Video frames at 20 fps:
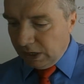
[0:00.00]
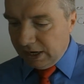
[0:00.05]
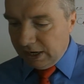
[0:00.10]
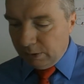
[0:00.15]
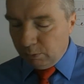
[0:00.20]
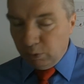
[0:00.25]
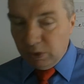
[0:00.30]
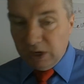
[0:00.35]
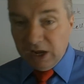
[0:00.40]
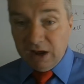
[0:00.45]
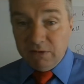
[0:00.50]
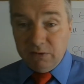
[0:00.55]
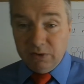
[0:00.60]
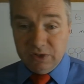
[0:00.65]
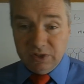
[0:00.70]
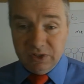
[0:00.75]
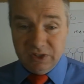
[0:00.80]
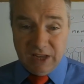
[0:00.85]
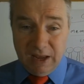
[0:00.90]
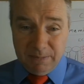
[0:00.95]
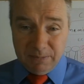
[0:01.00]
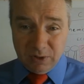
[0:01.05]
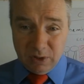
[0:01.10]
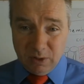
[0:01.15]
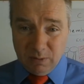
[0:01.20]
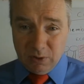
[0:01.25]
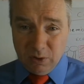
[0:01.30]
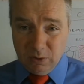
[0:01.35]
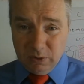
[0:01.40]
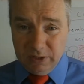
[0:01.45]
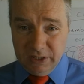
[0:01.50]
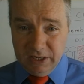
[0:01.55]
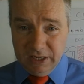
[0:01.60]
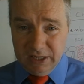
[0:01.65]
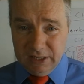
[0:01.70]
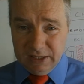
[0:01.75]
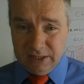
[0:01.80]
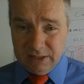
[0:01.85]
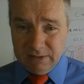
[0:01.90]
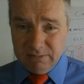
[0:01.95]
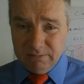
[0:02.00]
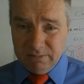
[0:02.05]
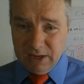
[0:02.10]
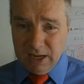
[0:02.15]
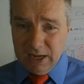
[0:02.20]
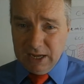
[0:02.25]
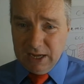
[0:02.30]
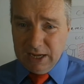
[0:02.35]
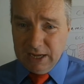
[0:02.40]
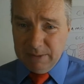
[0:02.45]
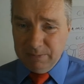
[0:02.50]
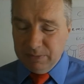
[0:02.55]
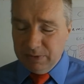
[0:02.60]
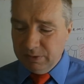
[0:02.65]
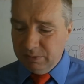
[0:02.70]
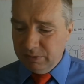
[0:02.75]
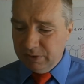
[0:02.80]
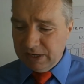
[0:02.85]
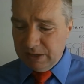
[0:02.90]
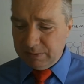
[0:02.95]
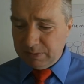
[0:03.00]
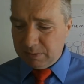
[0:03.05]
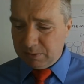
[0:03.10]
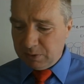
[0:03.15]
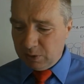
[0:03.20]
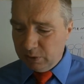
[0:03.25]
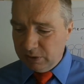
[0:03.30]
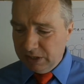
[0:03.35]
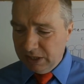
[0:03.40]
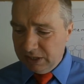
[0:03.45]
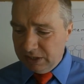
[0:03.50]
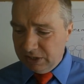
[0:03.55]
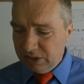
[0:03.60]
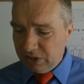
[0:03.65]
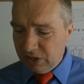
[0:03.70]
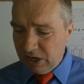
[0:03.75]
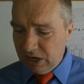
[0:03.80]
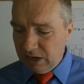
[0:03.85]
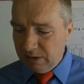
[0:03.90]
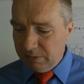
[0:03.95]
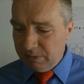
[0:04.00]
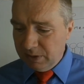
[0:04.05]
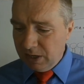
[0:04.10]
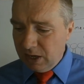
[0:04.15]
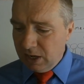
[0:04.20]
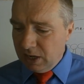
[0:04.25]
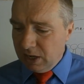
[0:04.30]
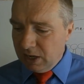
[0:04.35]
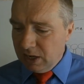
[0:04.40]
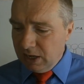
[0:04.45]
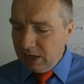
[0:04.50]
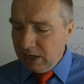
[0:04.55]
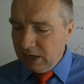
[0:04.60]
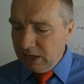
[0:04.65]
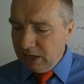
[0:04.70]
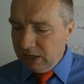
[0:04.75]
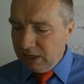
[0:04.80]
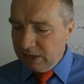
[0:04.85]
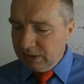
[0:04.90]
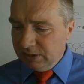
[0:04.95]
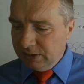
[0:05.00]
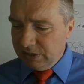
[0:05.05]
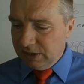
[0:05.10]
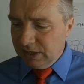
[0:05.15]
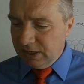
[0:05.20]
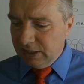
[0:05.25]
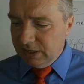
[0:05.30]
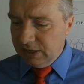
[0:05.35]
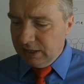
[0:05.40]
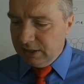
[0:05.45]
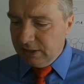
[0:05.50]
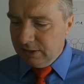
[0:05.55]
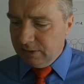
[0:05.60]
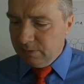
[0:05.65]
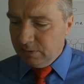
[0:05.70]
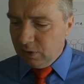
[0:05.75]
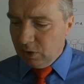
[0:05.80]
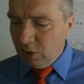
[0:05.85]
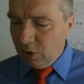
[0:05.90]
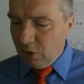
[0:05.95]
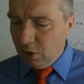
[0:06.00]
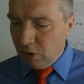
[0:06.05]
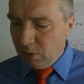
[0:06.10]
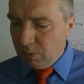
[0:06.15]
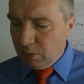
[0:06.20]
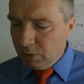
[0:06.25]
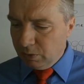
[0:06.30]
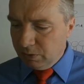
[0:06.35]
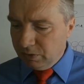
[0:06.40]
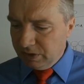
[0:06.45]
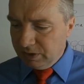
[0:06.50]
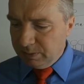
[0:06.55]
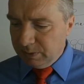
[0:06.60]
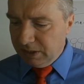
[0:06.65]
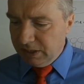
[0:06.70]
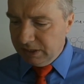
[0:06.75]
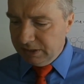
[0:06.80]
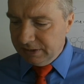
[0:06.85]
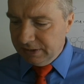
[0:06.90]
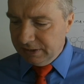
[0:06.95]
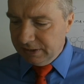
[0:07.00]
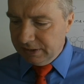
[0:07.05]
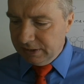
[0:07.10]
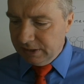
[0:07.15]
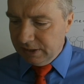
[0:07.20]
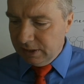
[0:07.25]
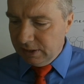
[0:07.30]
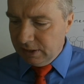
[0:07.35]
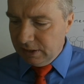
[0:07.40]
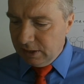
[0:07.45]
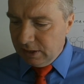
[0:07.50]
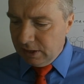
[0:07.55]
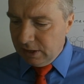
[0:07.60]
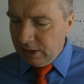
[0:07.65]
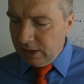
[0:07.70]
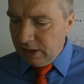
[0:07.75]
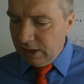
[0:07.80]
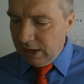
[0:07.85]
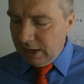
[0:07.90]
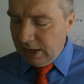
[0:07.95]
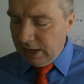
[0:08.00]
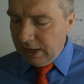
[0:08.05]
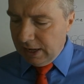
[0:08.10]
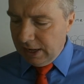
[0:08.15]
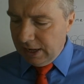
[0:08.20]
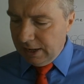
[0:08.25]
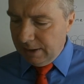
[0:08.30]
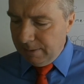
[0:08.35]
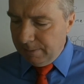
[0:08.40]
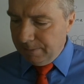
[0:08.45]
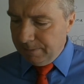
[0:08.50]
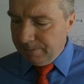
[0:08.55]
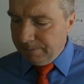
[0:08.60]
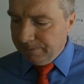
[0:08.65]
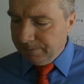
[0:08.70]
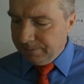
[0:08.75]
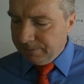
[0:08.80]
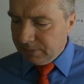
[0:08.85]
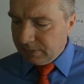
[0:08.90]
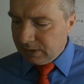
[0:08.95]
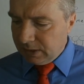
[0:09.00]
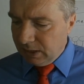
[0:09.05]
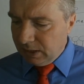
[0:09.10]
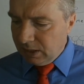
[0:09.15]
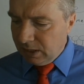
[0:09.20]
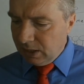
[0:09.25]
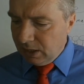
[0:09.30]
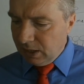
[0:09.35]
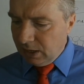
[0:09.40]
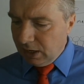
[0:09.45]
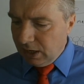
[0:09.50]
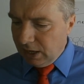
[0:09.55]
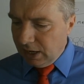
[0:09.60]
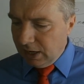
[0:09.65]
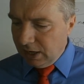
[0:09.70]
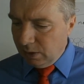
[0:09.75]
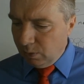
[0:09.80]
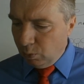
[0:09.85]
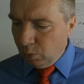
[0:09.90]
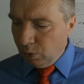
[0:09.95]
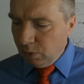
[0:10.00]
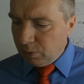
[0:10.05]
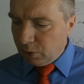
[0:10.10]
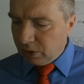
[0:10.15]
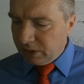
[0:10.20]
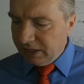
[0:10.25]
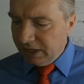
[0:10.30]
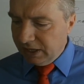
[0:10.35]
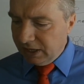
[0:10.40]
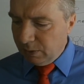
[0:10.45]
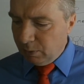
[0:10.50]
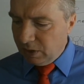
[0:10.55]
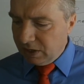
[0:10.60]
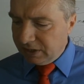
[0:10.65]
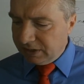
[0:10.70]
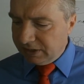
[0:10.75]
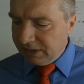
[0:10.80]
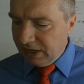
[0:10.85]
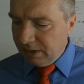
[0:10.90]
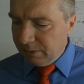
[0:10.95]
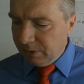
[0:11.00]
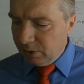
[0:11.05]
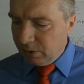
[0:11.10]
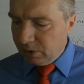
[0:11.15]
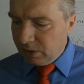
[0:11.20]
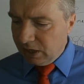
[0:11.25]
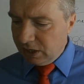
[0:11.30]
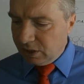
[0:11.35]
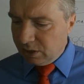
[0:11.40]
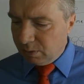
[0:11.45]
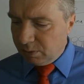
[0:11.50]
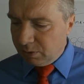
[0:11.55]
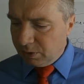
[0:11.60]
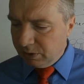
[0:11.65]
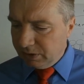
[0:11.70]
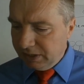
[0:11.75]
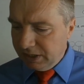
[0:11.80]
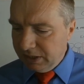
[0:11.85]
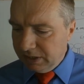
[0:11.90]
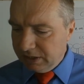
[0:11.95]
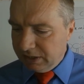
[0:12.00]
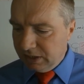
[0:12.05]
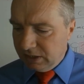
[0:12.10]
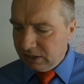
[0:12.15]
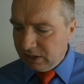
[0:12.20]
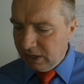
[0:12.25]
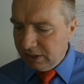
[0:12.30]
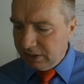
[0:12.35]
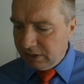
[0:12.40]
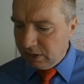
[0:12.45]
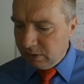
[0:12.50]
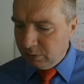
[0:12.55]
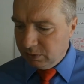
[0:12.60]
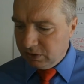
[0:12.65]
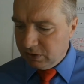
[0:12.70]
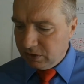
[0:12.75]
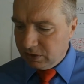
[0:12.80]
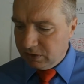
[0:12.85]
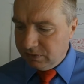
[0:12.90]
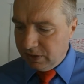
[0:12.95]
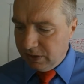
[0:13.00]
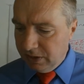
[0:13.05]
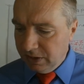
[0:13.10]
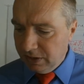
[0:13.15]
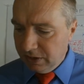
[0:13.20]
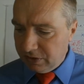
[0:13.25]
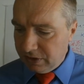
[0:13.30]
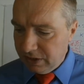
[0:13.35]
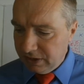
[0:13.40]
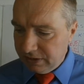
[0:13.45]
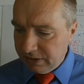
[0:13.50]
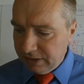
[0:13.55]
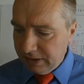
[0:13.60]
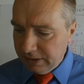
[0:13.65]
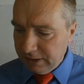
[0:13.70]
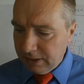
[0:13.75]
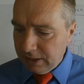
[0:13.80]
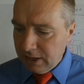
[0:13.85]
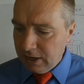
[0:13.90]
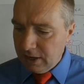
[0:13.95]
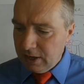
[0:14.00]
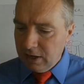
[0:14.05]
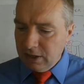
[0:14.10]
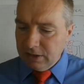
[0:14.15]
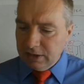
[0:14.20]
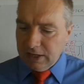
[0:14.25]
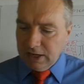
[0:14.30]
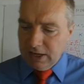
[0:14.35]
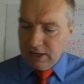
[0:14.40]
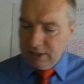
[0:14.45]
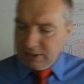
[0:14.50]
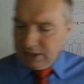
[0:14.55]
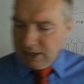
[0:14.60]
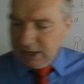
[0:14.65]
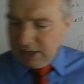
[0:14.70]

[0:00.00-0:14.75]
We have receptor proteins. The receptor proteins' job is hormone responses. One more thing I want to say about glycoproteins, and I thought it was just very interesting, that